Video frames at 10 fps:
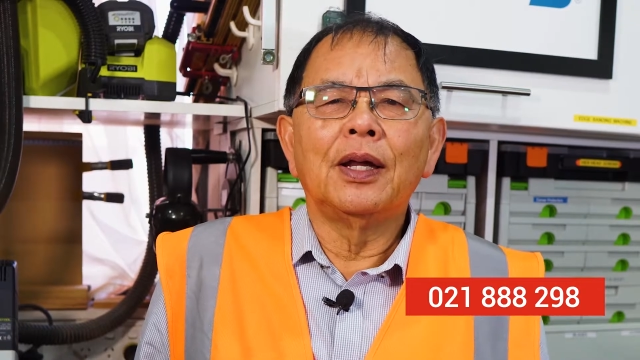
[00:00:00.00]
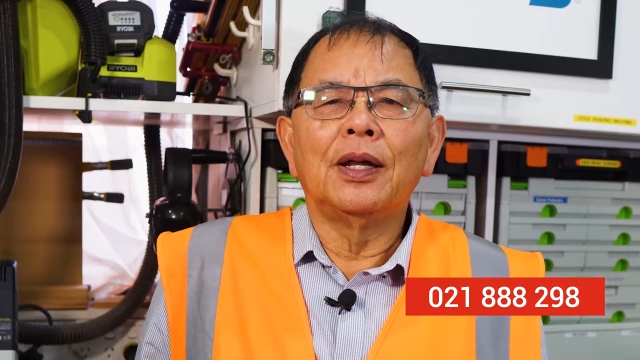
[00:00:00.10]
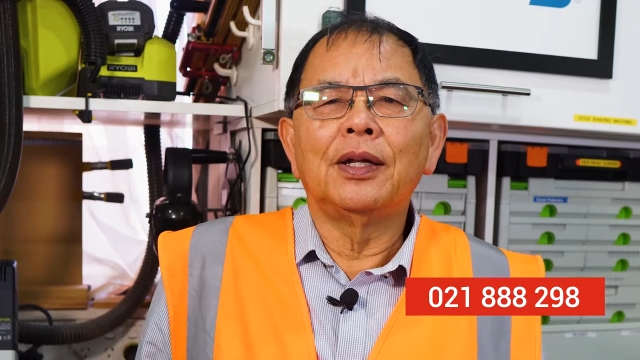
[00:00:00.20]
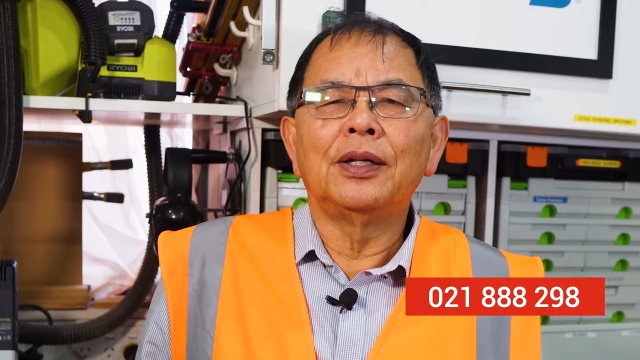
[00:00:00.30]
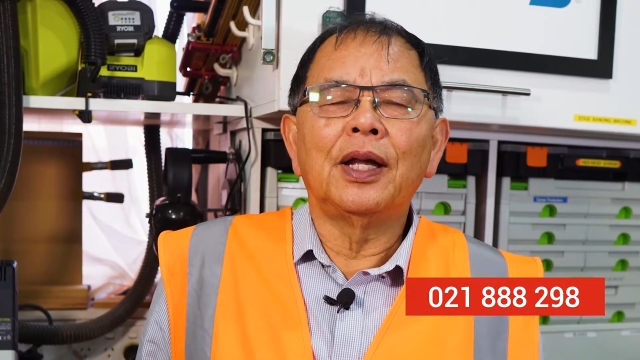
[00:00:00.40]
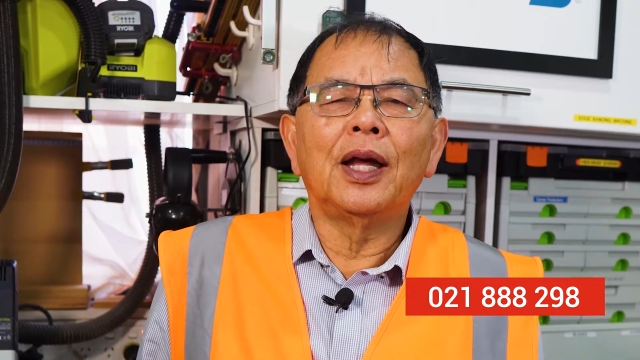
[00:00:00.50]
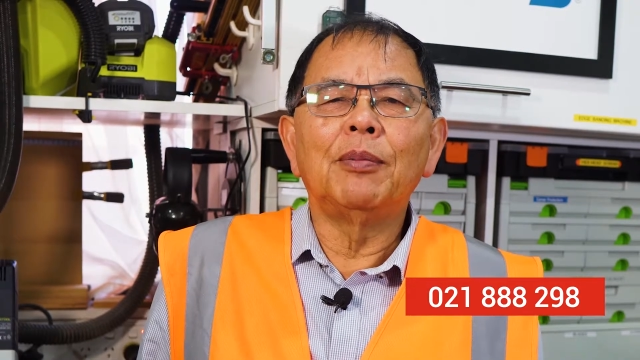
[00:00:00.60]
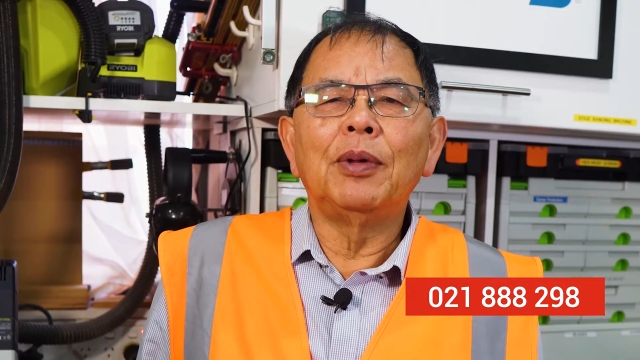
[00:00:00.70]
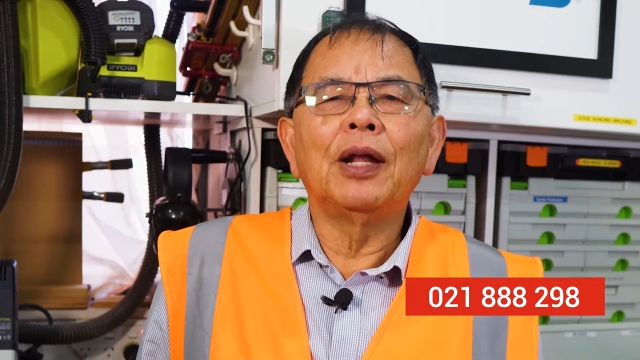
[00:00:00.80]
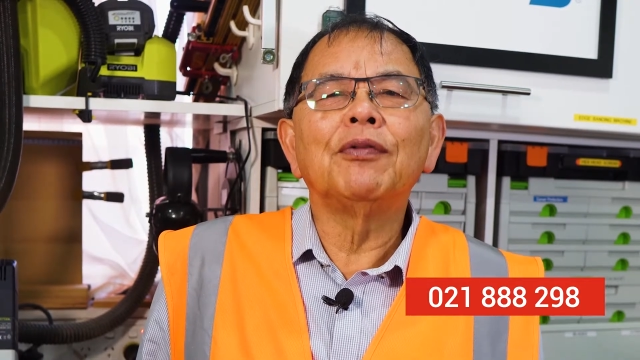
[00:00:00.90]
And
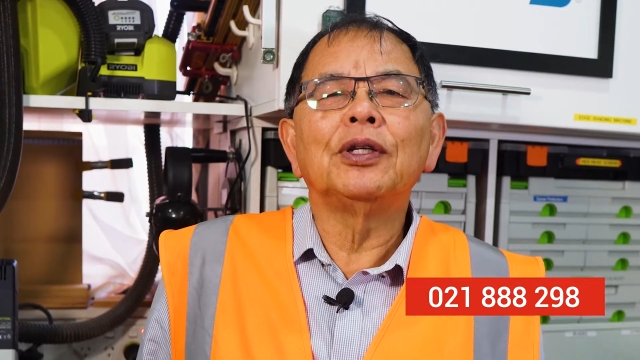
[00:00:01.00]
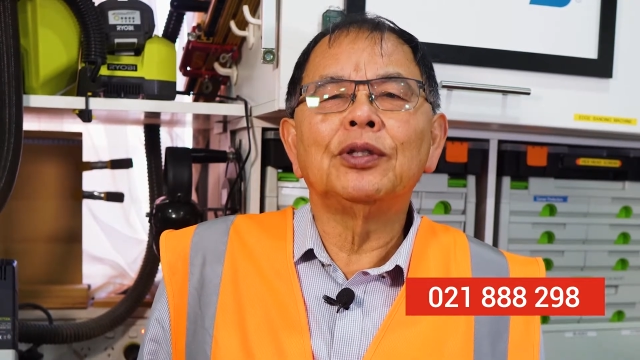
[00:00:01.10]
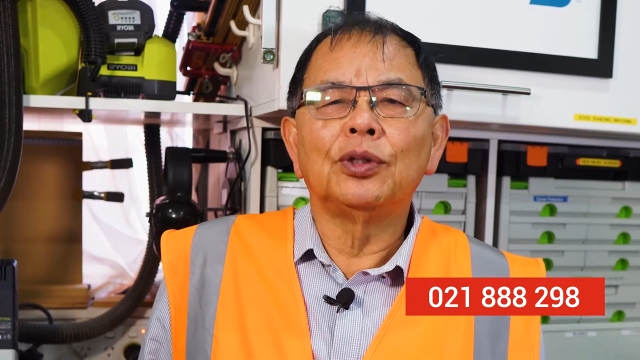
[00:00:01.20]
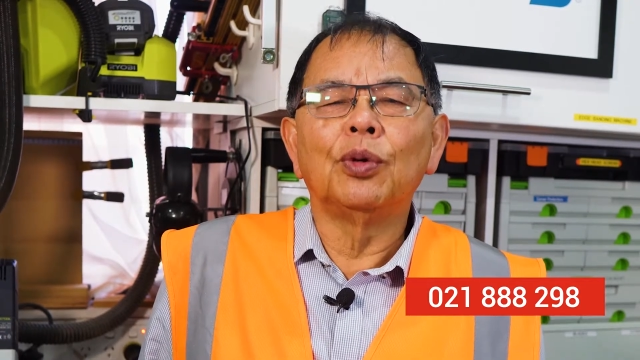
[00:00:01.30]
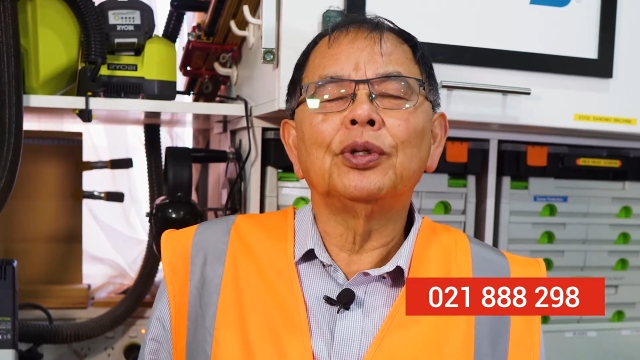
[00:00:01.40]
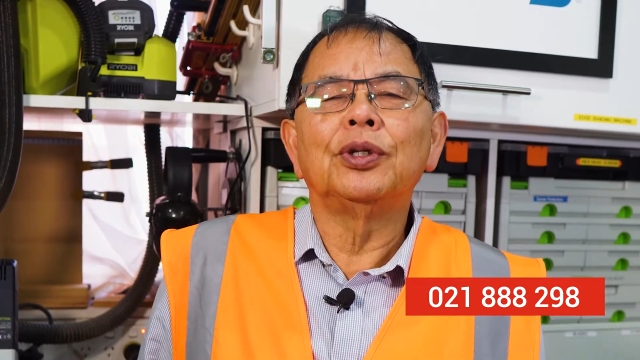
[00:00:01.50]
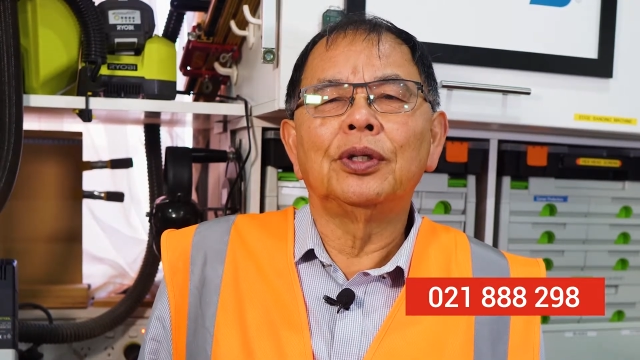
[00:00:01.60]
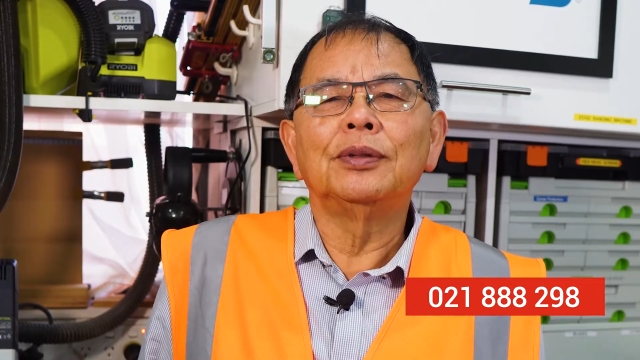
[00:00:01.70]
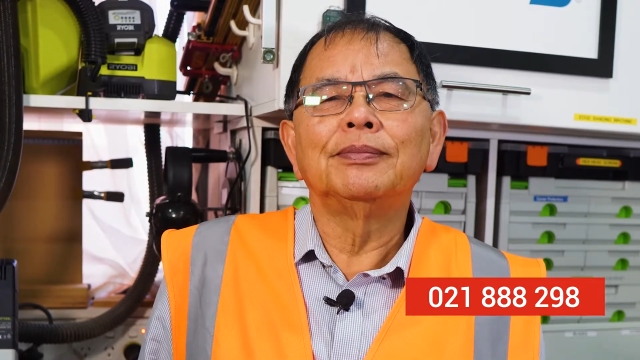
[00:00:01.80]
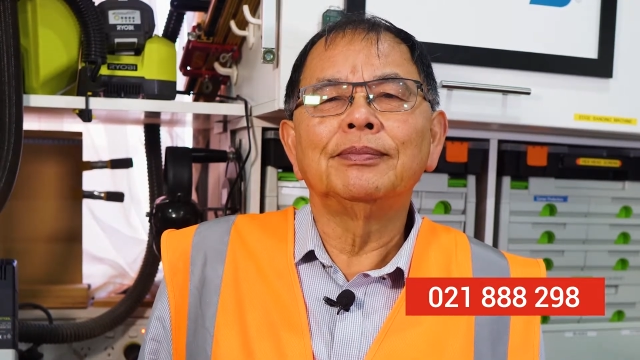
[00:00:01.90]
I'd be loving to talk to
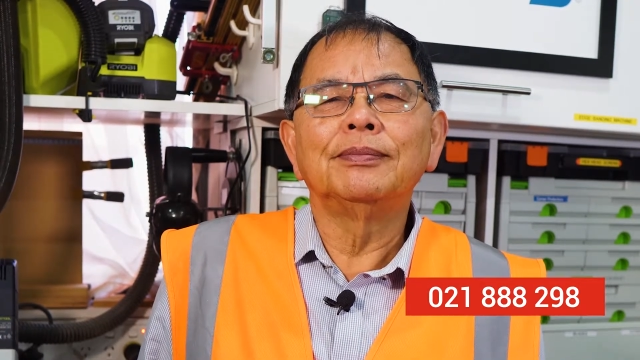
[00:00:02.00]
you.